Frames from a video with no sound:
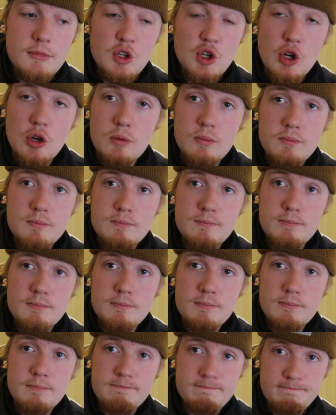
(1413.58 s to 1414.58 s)
So
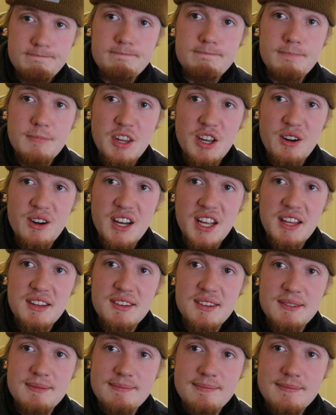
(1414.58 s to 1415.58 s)
there it is.